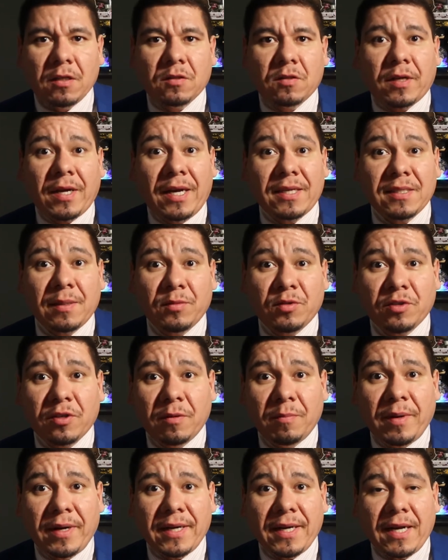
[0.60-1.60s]
So guys, I'm
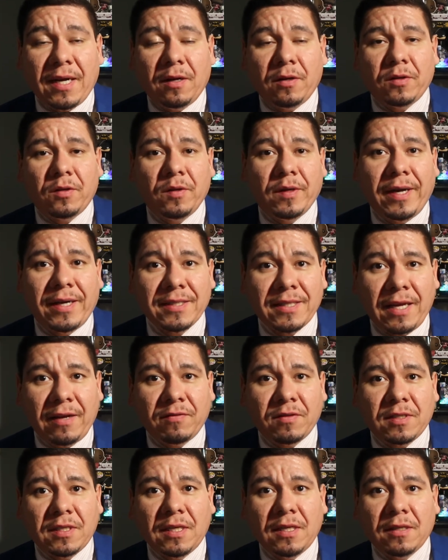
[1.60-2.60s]
sure by now you guys
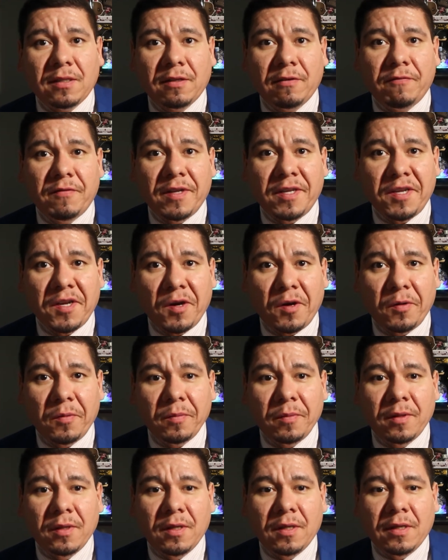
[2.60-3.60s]
have seen the video
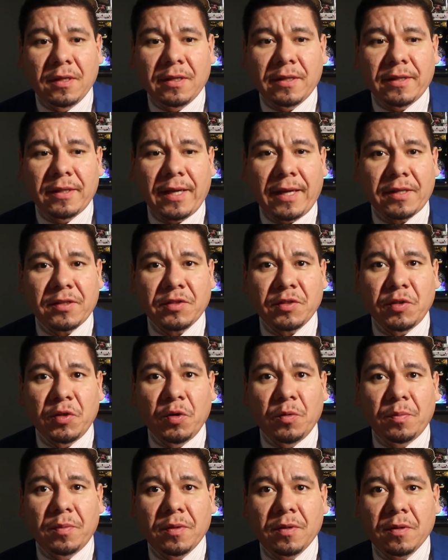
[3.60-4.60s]
that
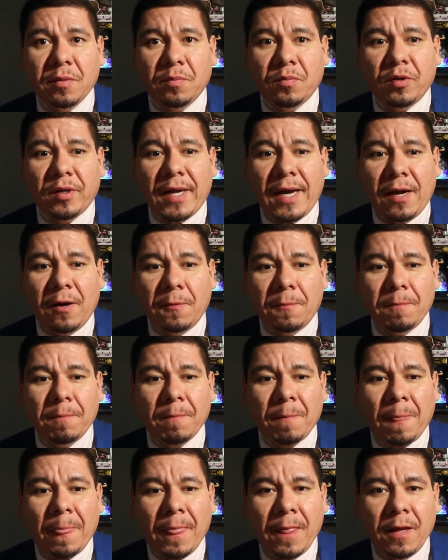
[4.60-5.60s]
Snoop put out
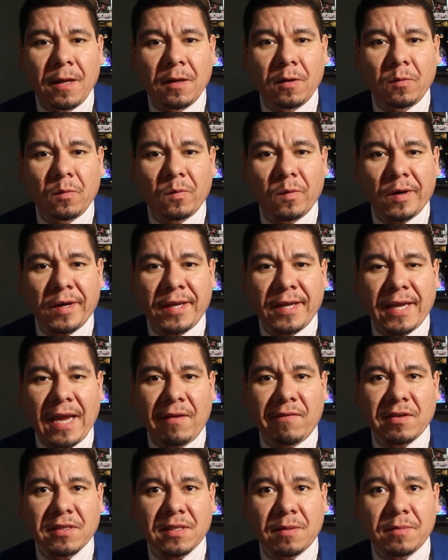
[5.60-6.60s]
where he
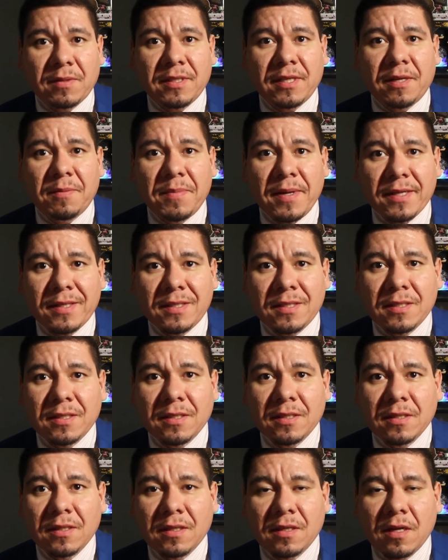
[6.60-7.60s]
gave us some
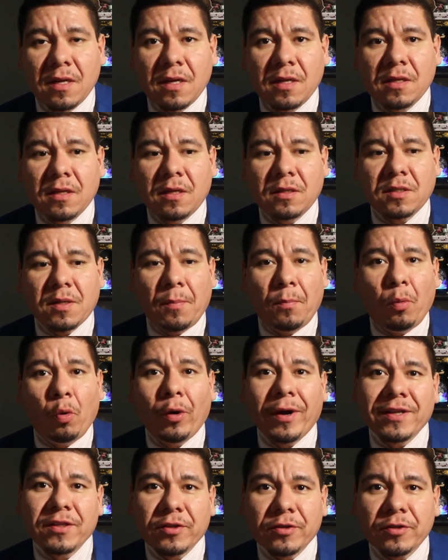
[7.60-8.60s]
tidbits, some
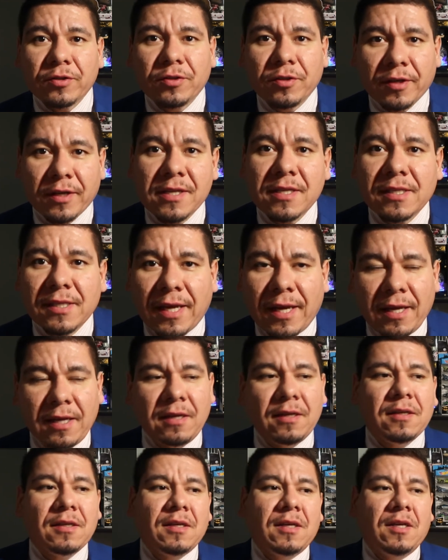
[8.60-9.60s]
pointers you could
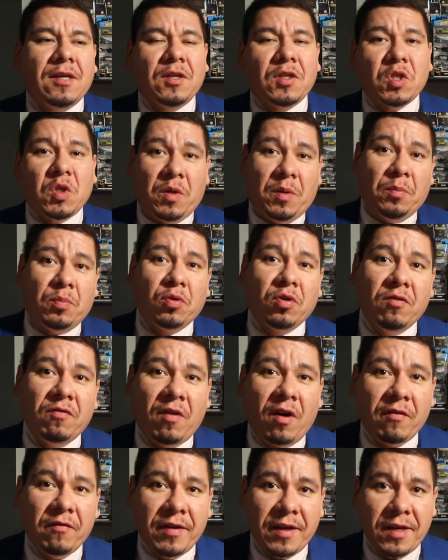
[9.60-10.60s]
say, to
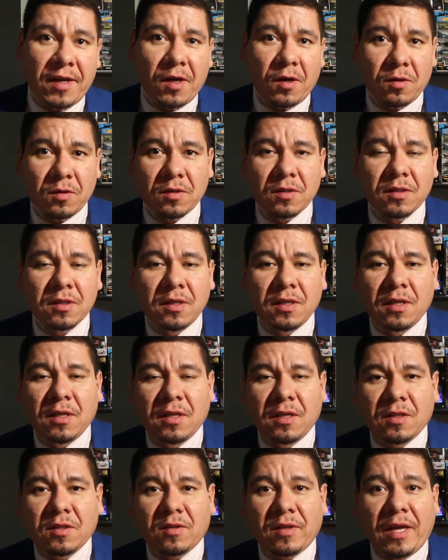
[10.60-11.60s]
improve our videos
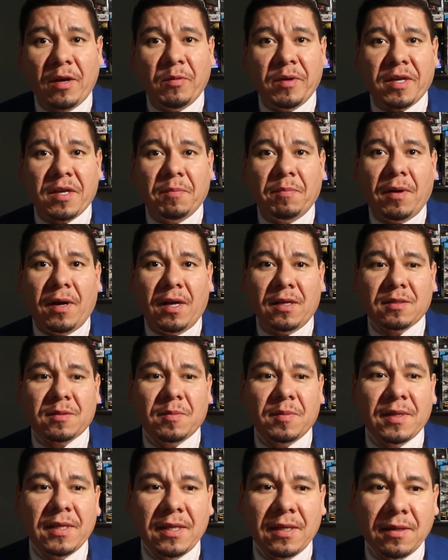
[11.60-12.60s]
so that we could
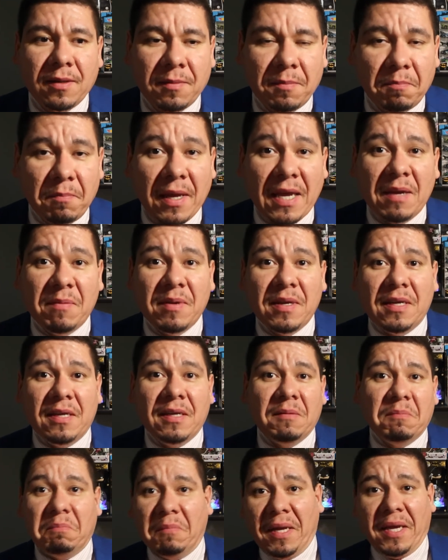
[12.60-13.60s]
possibly,
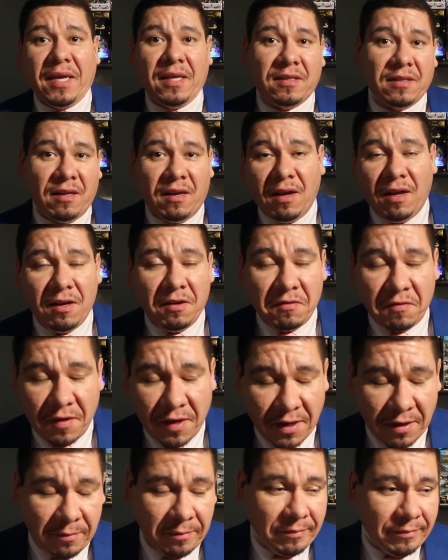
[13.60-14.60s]
maybe, make it to the Hall of
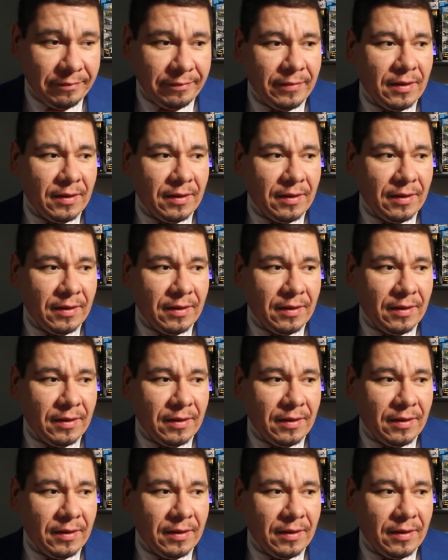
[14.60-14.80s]
Fame.